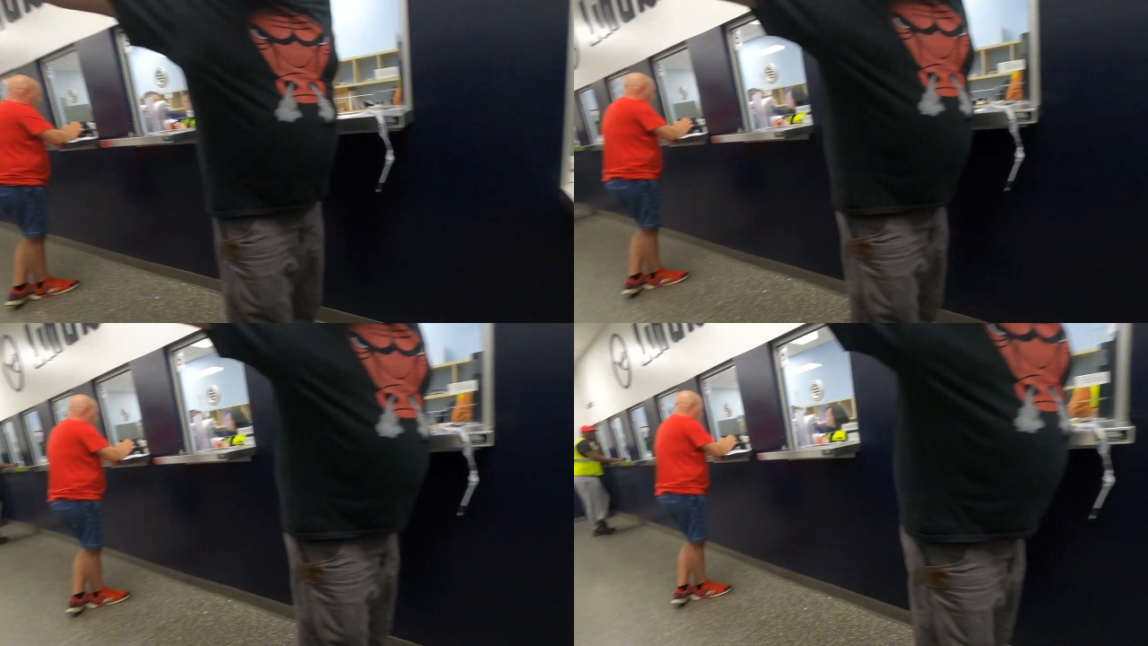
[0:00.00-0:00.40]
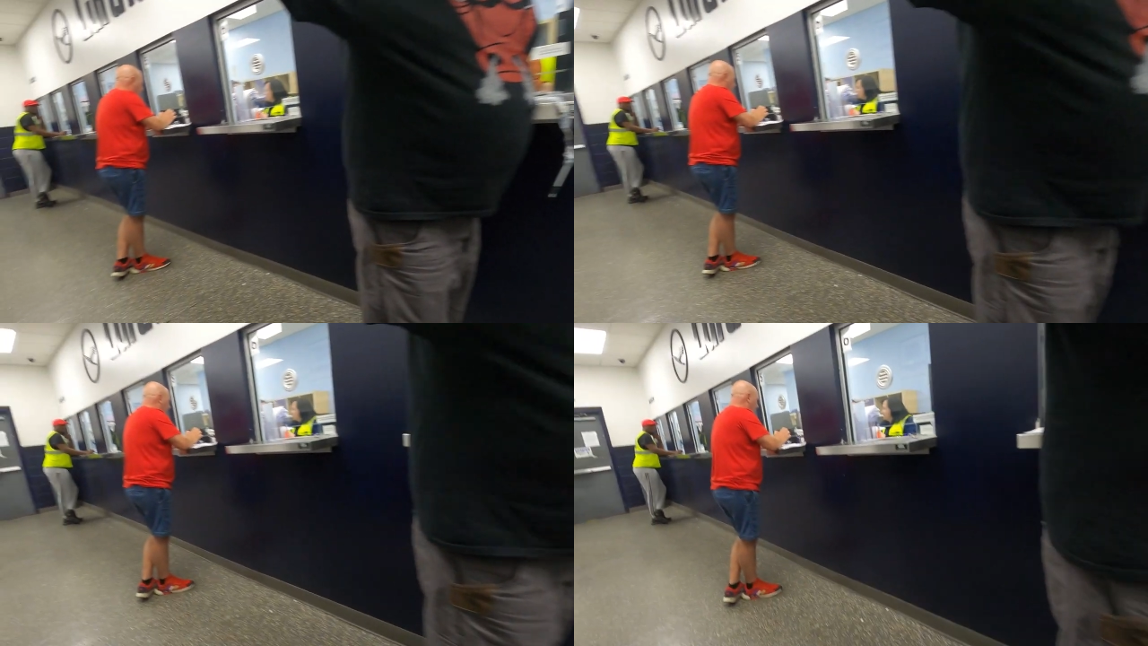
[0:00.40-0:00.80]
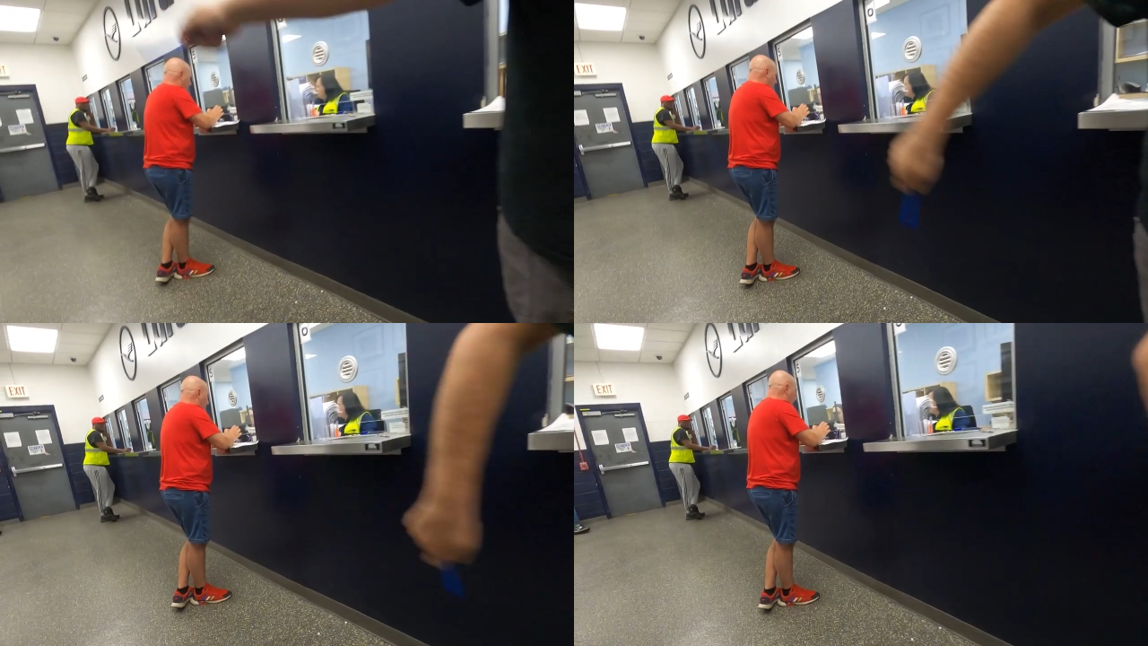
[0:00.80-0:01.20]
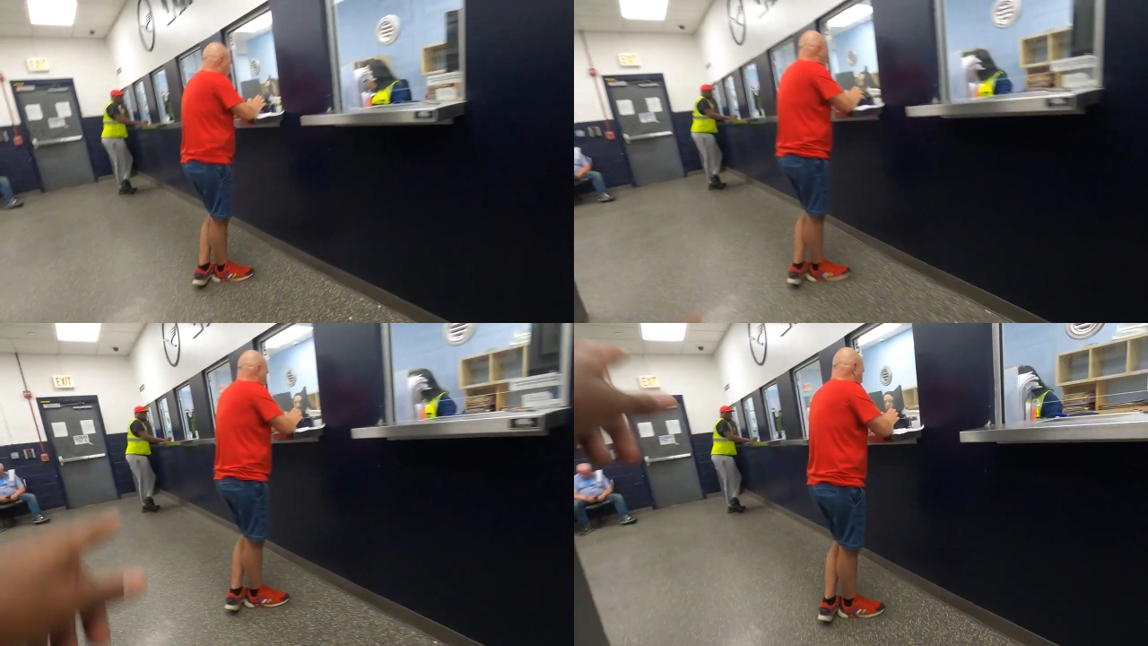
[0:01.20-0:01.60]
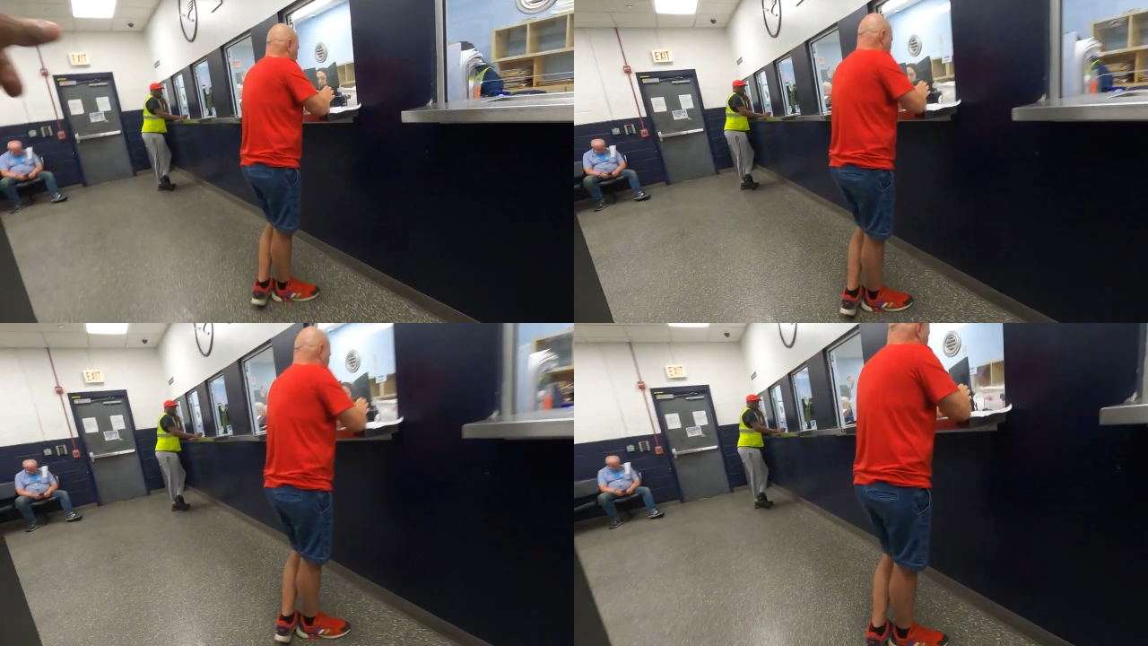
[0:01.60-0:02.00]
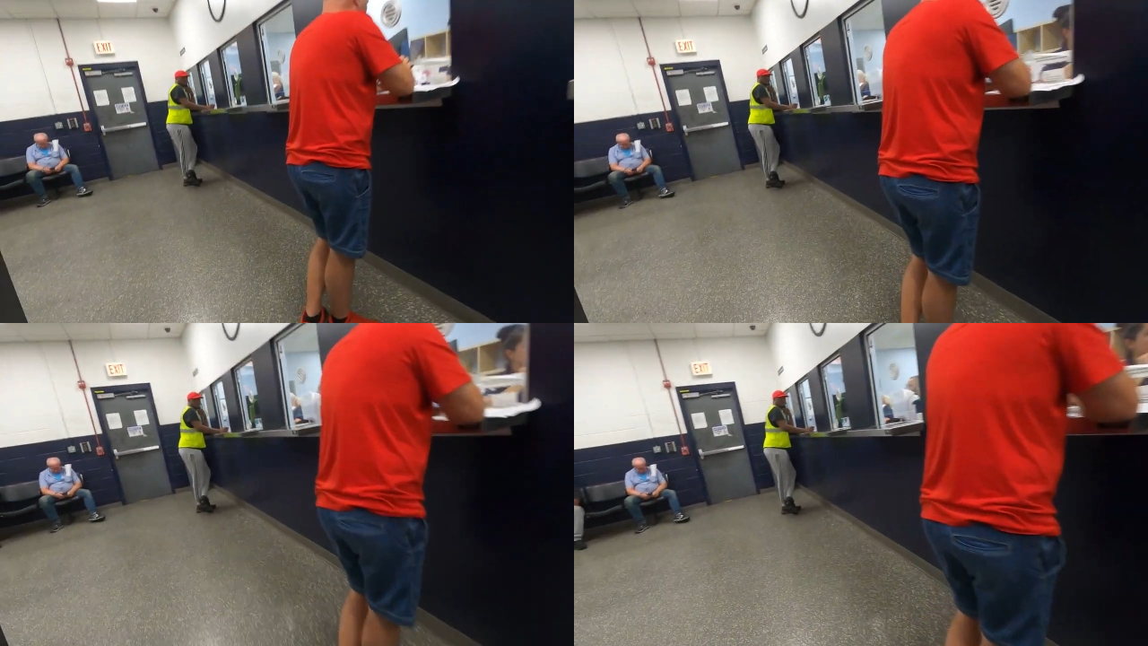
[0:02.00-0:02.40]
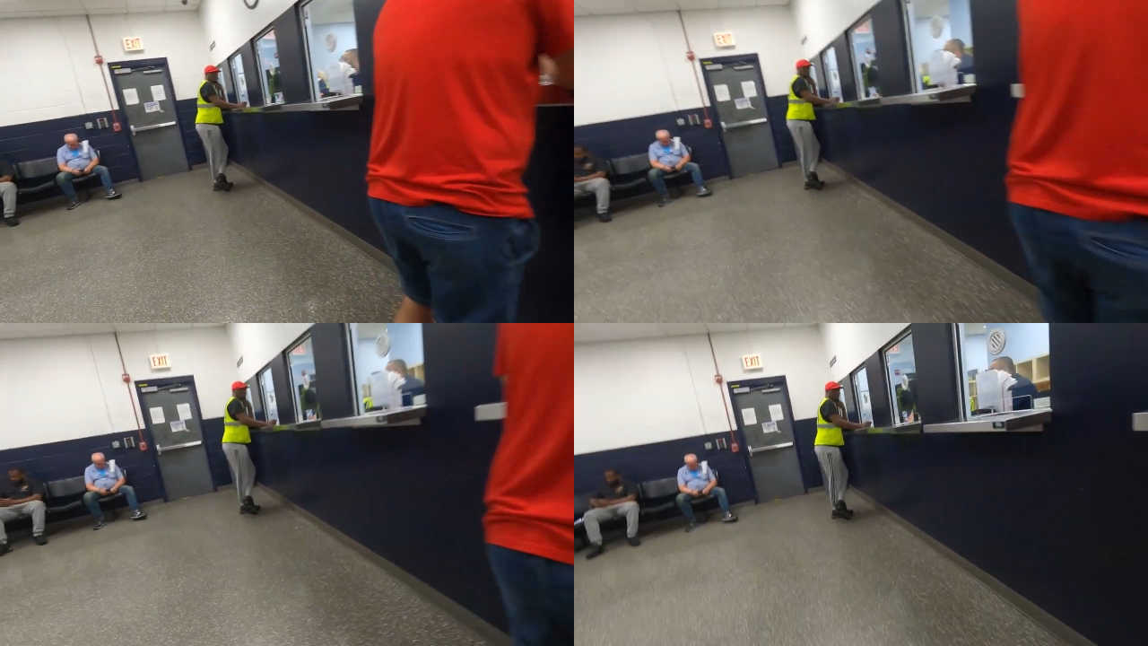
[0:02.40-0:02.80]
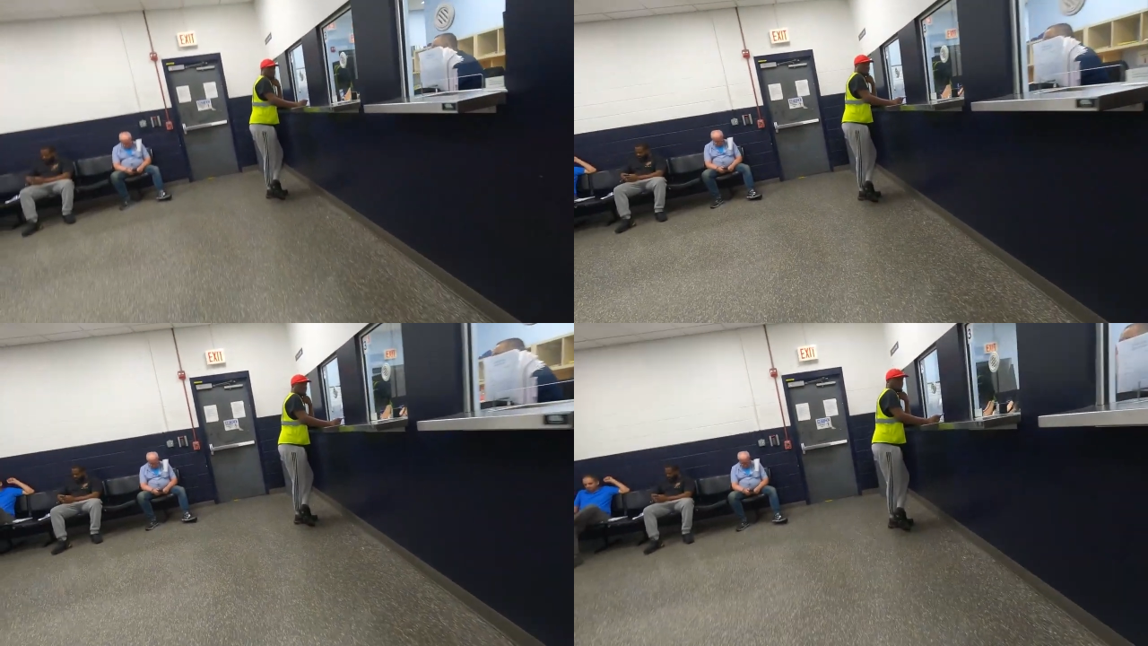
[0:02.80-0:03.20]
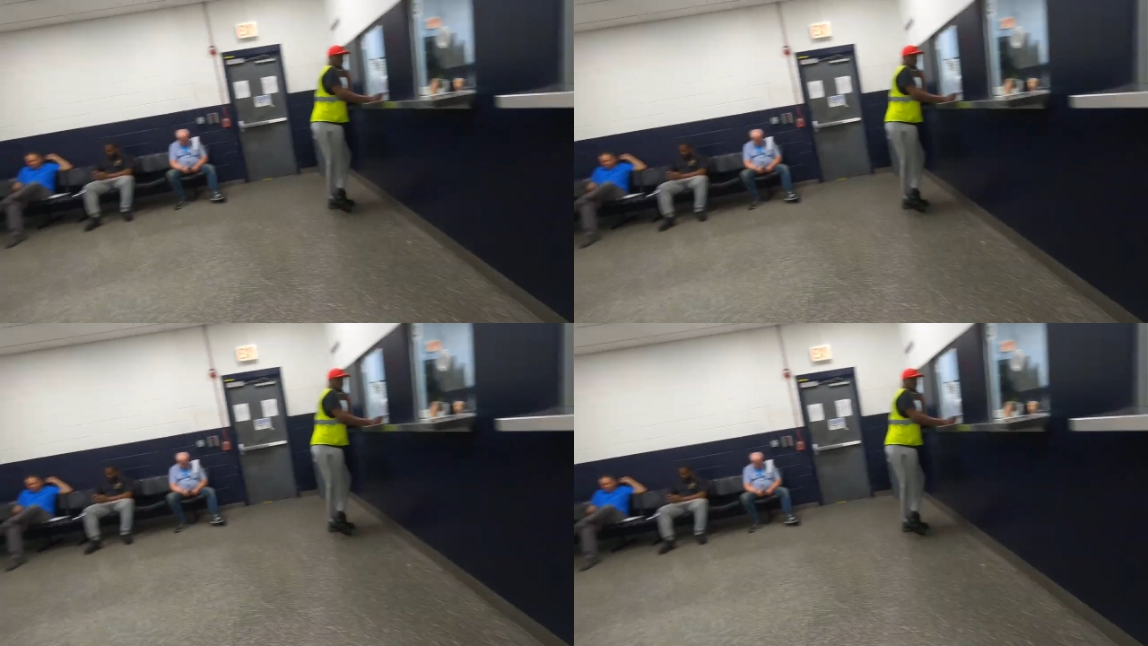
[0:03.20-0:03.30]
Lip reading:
(no speaker visible)